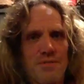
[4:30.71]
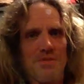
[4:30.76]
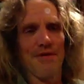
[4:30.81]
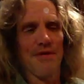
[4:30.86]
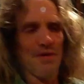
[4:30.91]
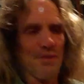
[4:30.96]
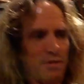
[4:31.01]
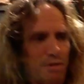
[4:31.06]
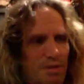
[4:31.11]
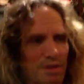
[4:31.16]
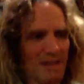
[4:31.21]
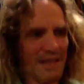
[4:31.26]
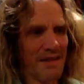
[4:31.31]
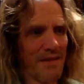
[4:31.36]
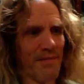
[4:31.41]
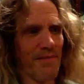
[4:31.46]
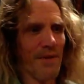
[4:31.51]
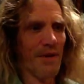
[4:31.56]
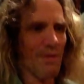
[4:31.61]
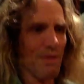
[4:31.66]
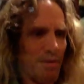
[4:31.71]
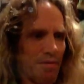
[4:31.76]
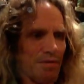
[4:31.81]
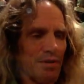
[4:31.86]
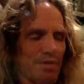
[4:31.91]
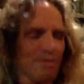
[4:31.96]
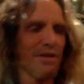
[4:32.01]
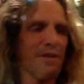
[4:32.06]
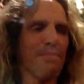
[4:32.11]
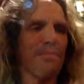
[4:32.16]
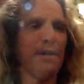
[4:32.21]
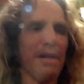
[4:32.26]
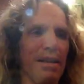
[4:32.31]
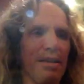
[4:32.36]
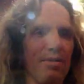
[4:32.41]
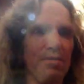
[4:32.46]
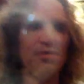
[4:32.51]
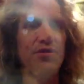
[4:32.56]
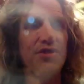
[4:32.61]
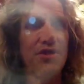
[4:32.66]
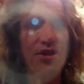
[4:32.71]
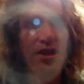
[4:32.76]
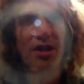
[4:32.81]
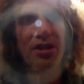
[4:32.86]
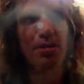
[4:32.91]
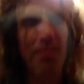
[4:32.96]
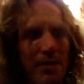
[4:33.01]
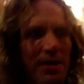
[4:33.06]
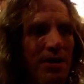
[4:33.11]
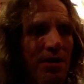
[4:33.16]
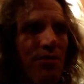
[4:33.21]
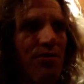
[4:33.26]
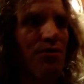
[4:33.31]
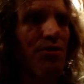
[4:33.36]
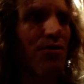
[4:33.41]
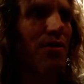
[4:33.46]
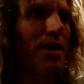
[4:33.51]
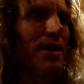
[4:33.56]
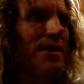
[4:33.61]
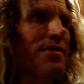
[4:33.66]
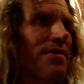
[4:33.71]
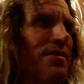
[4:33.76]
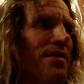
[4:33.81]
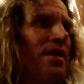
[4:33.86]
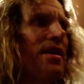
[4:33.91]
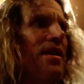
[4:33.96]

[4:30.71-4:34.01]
So you're at least voting for somebody whose judgment you trust